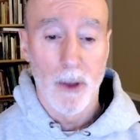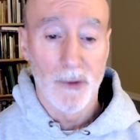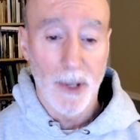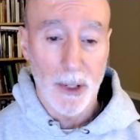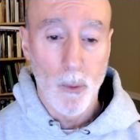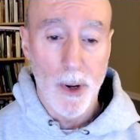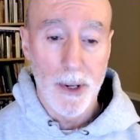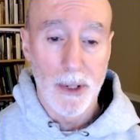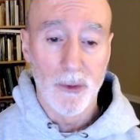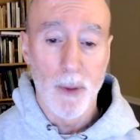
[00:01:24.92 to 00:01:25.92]
A second
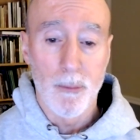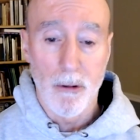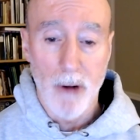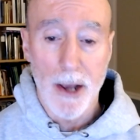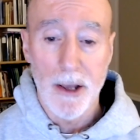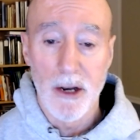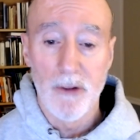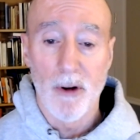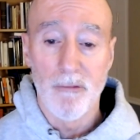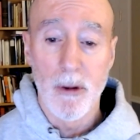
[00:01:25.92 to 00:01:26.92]
one is the
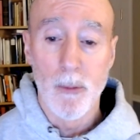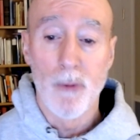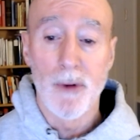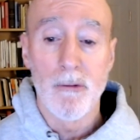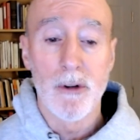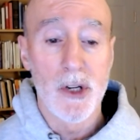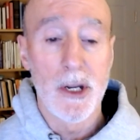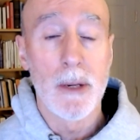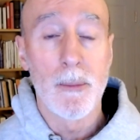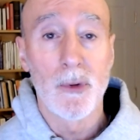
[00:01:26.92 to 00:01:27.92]
prerogative of removing
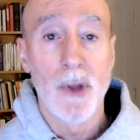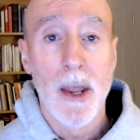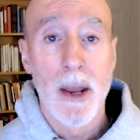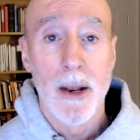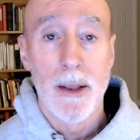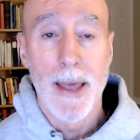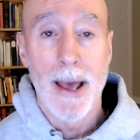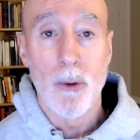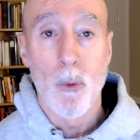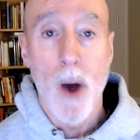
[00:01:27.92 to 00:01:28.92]
regimes
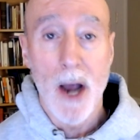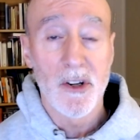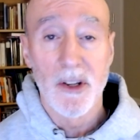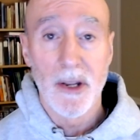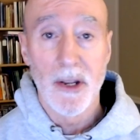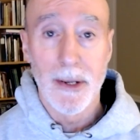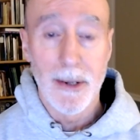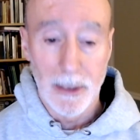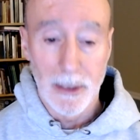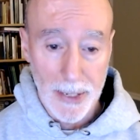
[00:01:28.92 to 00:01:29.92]
that Washington
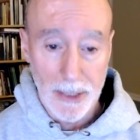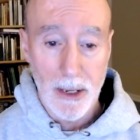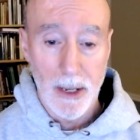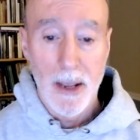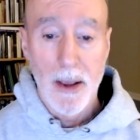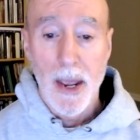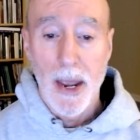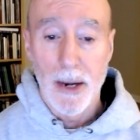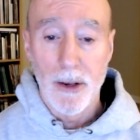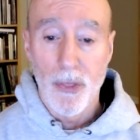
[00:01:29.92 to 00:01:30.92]
didn't like.
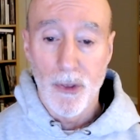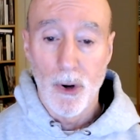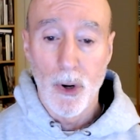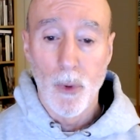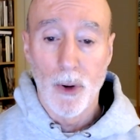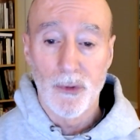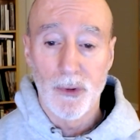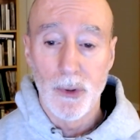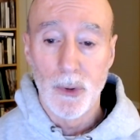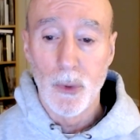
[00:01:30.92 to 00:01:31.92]
And the third was
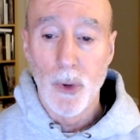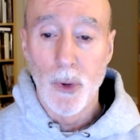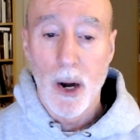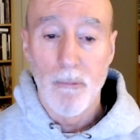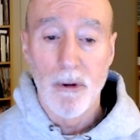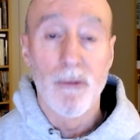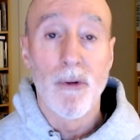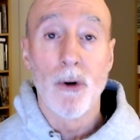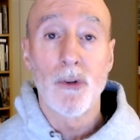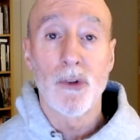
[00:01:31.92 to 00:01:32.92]
to
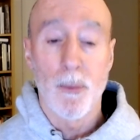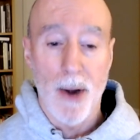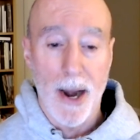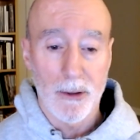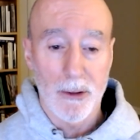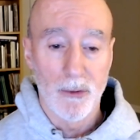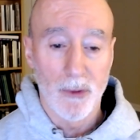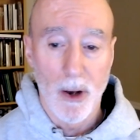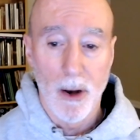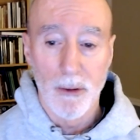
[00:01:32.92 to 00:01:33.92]
reverse the
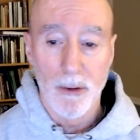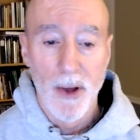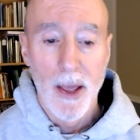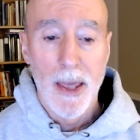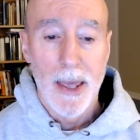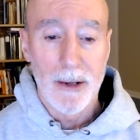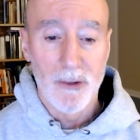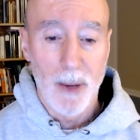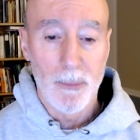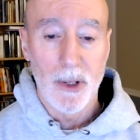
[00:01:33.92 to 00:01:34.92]
practice of
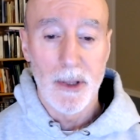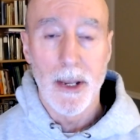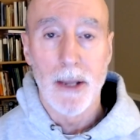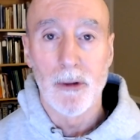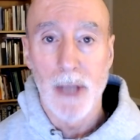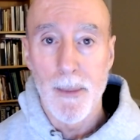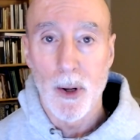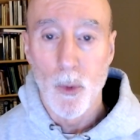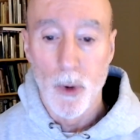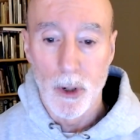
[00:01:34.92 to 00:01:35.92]
exempting the
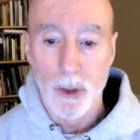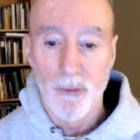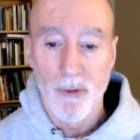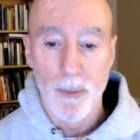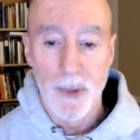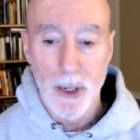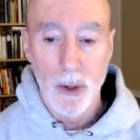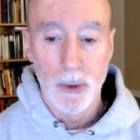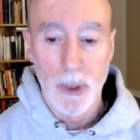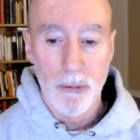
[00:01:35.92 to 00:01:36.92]
Islamic world from
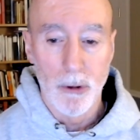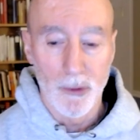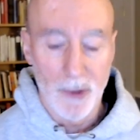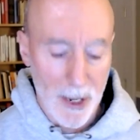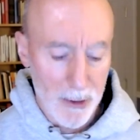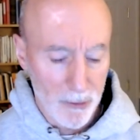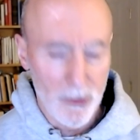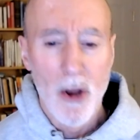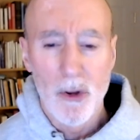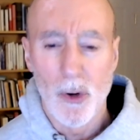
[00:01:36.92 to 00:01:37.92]
neoliberal
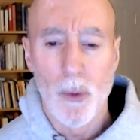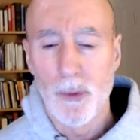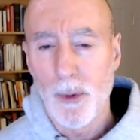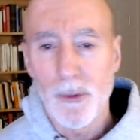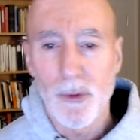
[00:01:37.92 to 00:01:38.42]
standards. So